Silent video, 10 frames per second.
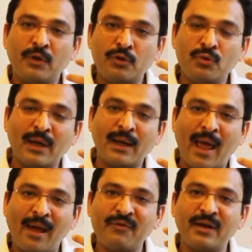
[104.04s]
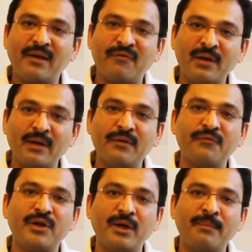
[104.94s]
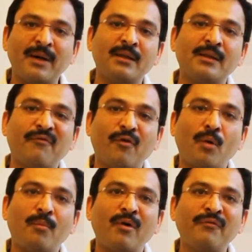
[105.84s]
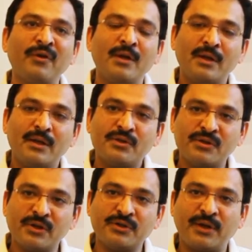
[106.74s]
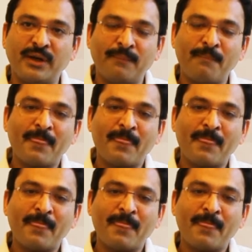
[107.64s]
you can have a definitive treatment in the form of surgery.